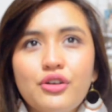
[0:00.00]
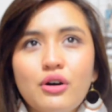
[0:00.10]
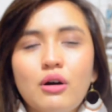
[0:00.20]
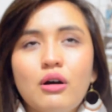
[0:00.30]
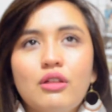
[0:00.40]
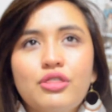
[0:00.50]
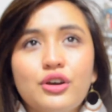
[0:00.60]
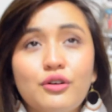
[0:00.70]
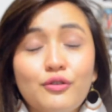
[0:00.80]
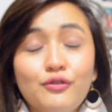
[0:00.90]

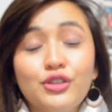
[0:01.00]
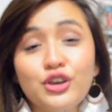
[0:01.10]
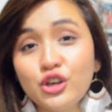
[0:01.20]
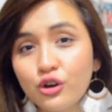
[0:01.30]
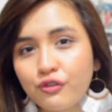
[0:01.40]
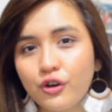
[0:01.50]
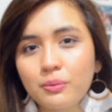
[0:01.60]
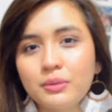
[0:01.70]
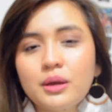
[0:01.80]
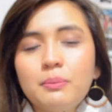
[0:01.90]
the year
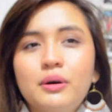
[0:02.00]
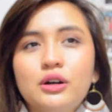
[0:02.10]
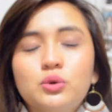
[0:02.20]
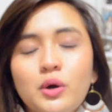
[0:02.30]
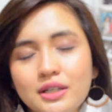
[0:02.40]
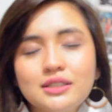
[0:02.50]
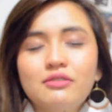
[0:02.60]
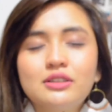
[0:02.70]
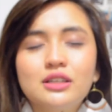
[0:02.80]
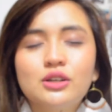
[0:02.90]
for me, but
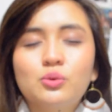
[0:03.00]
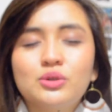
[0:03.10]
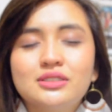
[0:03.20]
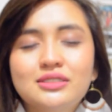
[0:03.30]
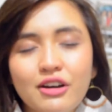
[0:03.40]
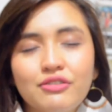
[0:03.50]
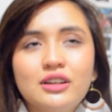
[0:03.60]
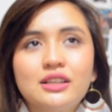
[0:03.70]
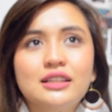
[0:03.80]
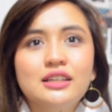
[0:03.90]
2017 was
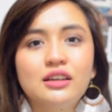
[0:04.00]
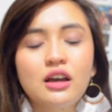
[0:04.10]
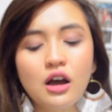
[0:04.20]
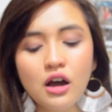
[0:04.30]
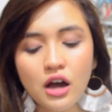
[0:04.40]
definitely